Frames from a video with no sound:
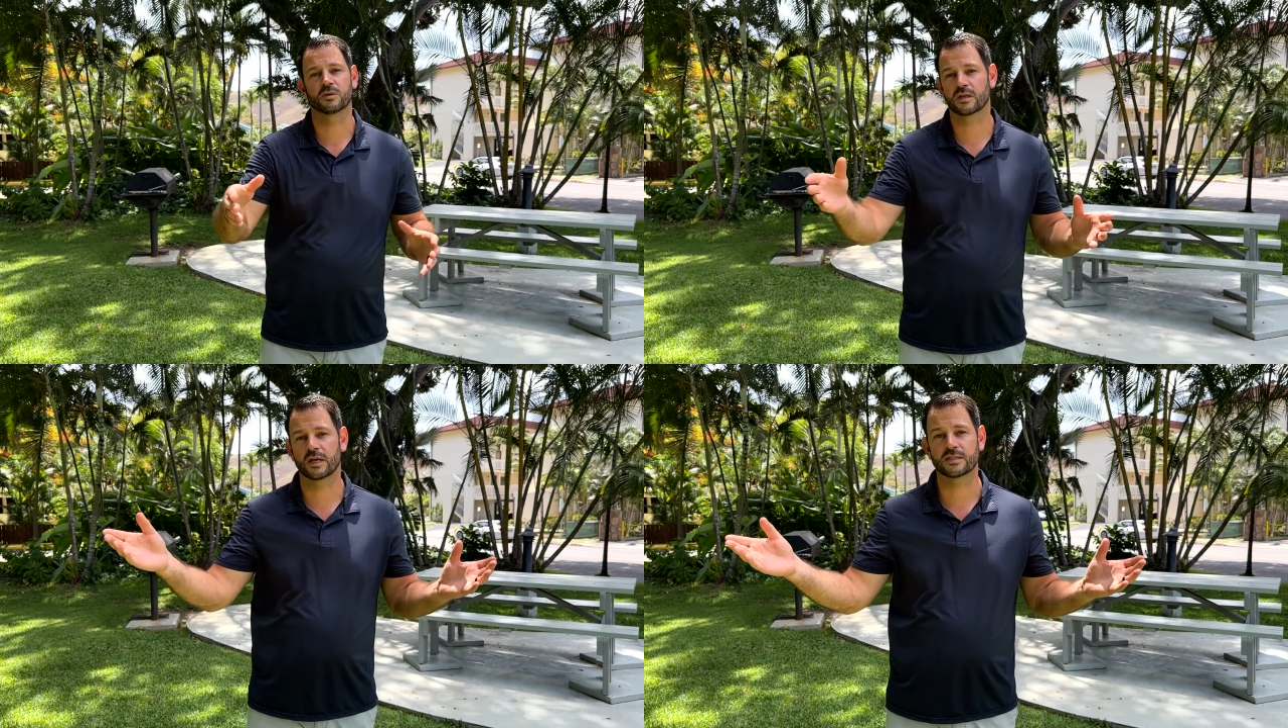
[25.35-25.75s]

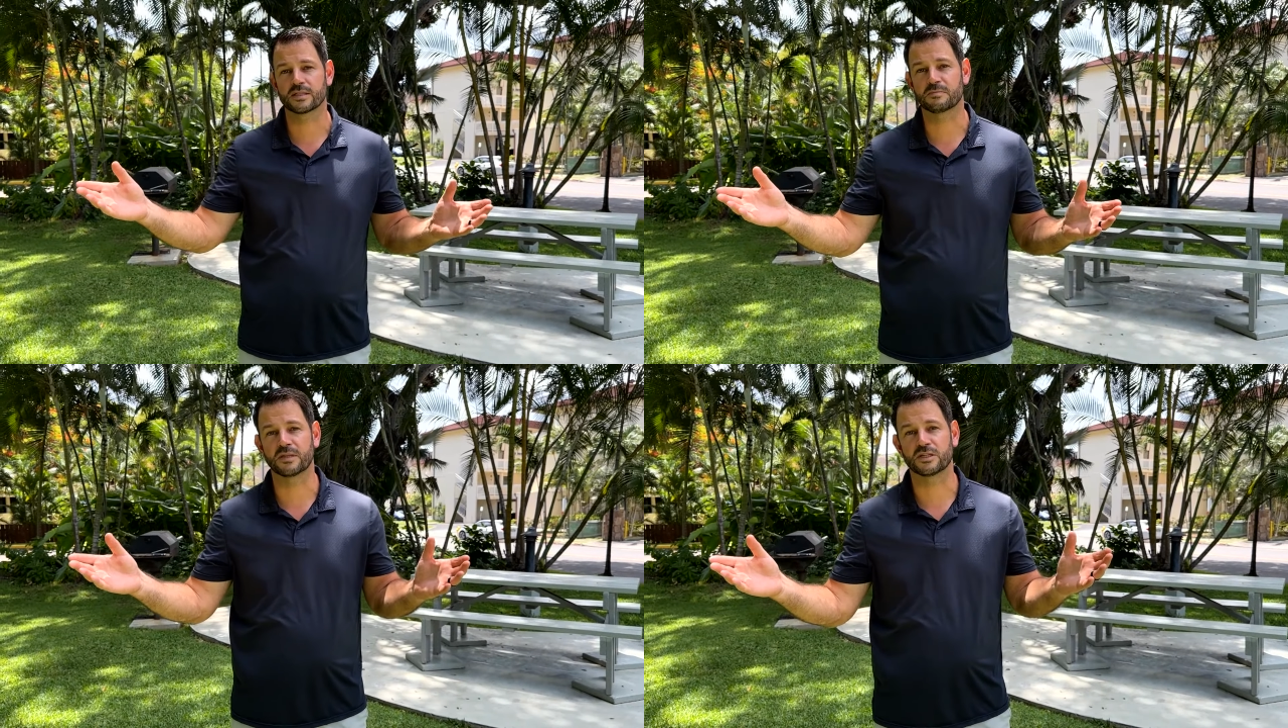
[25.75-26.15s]
one of the
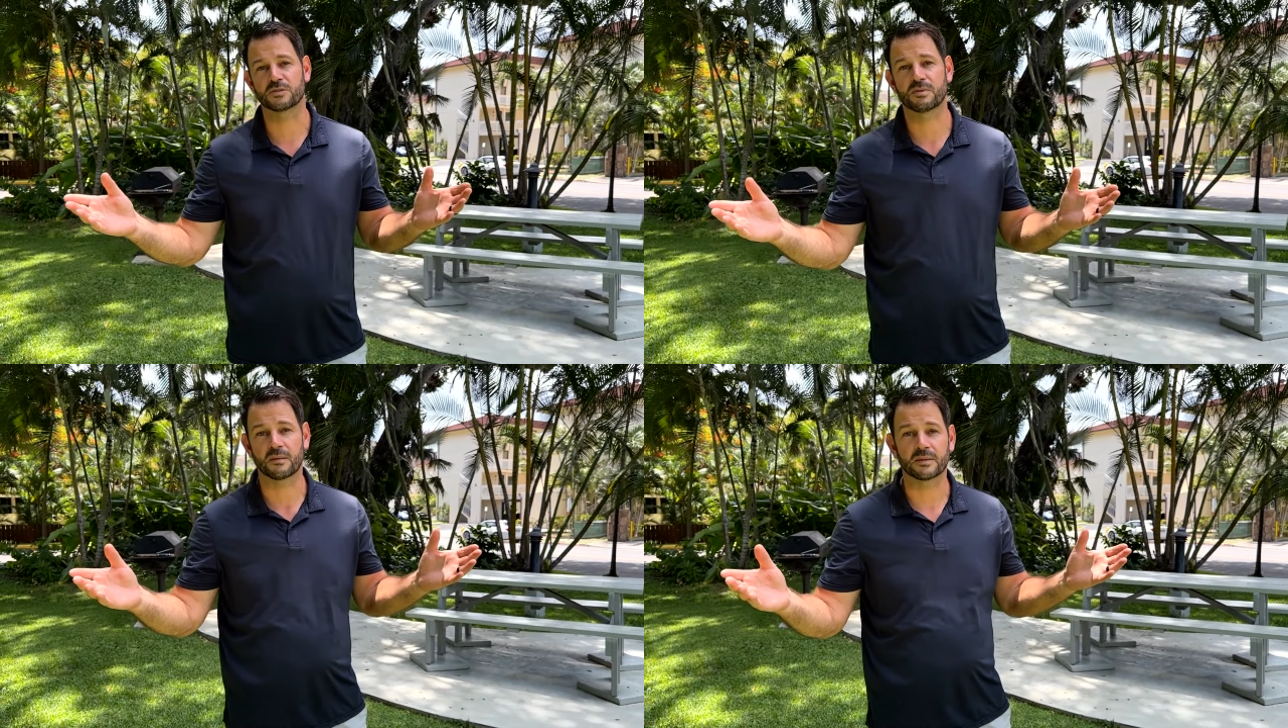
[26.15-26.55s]
nicest
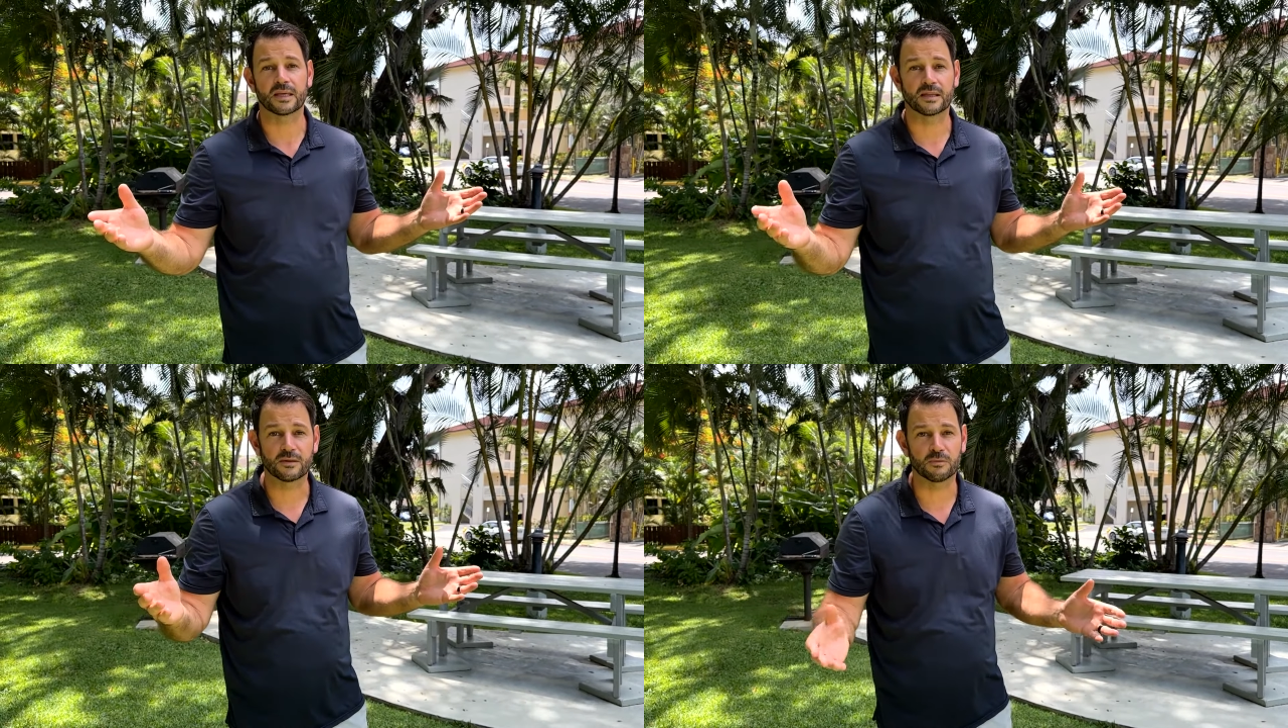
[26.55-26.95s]
beaches probably
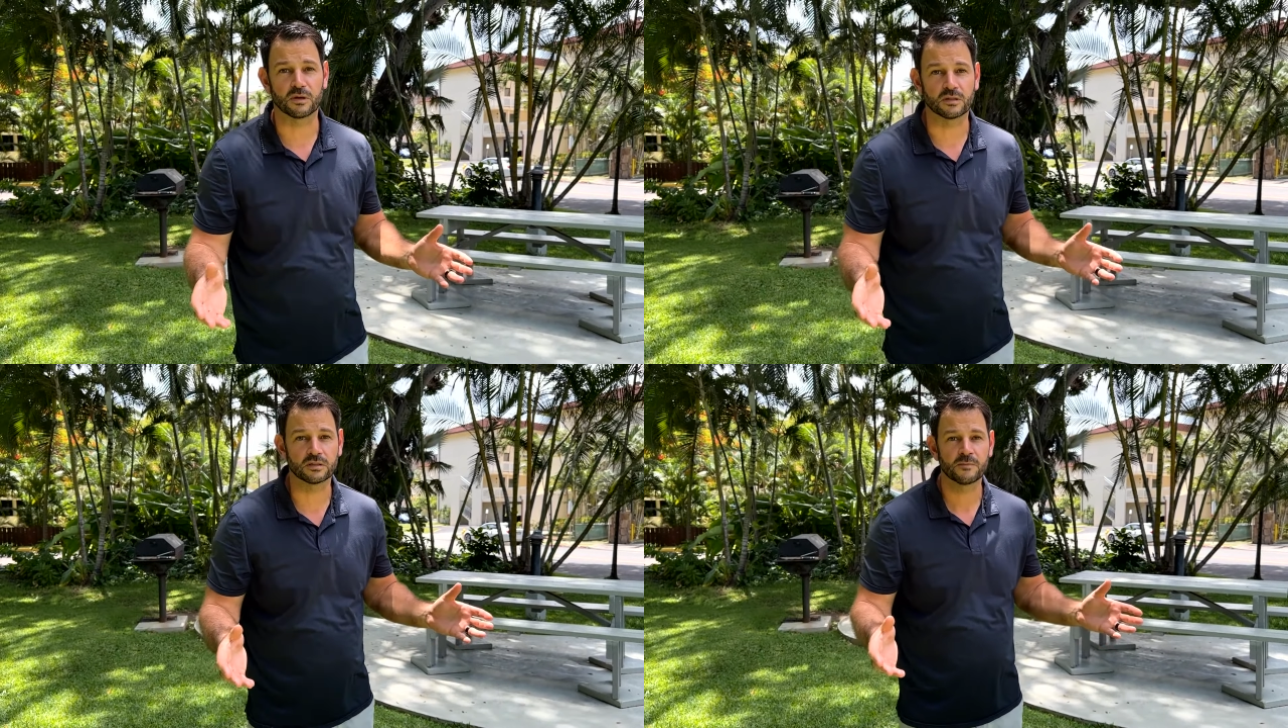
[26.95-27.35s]
in the
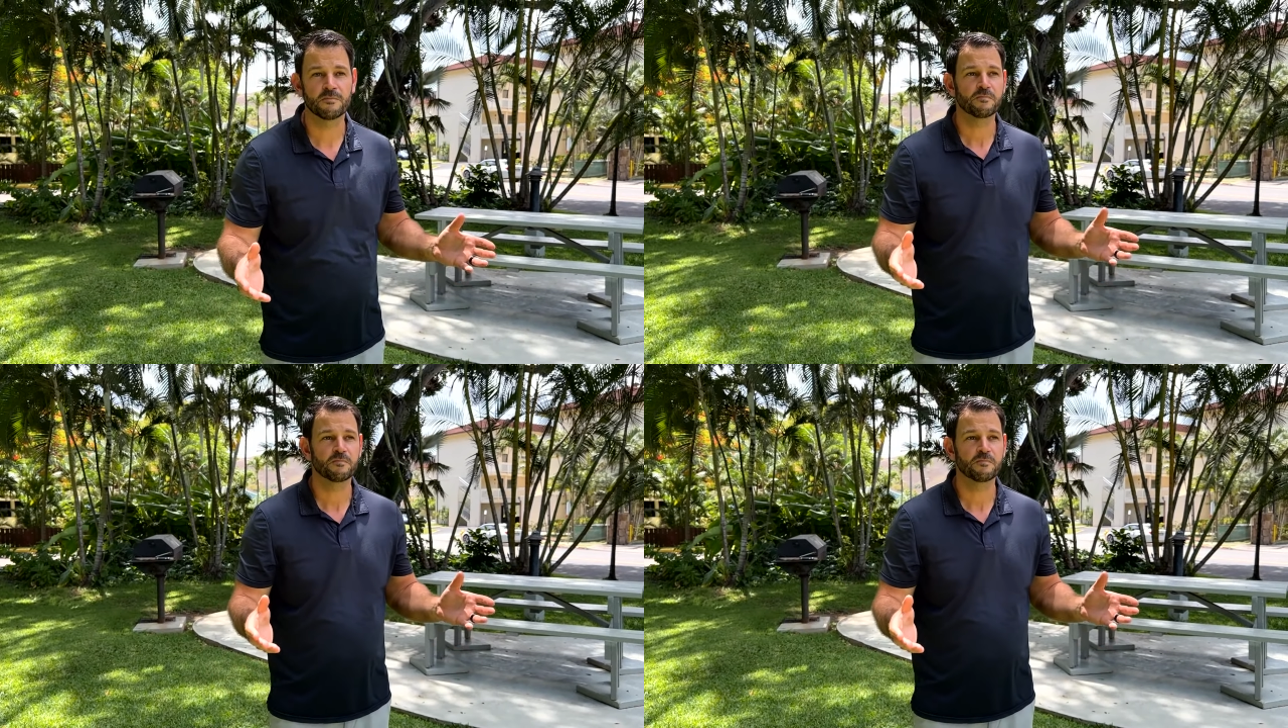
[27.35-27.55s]
world.